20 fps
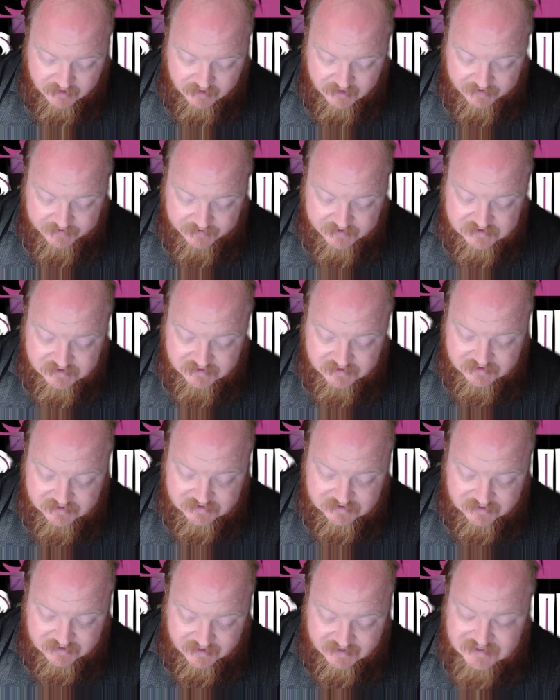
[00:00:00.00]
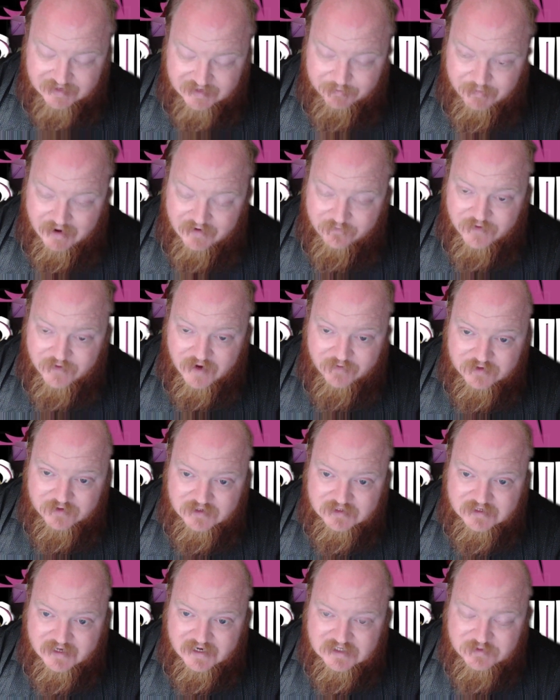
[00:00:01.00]
This is, like I said, my favorite
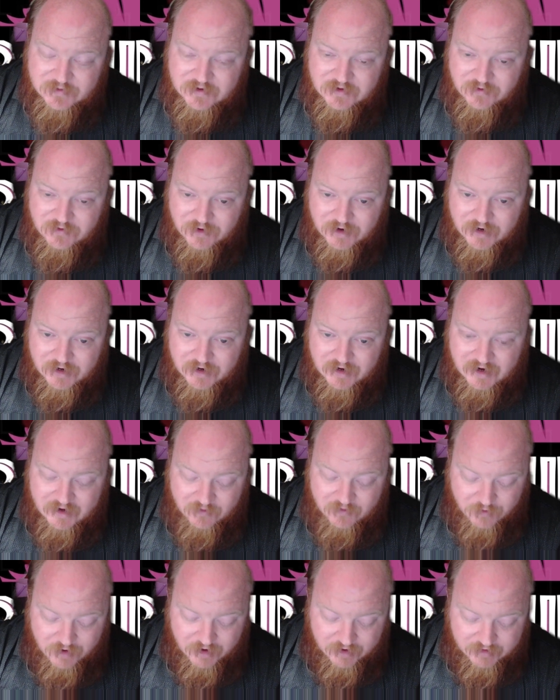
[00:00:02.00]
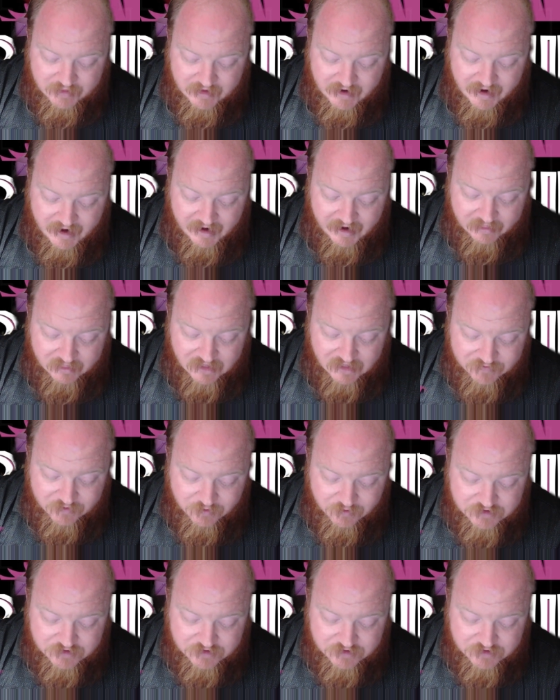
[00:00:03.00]
detachment, where that I love it,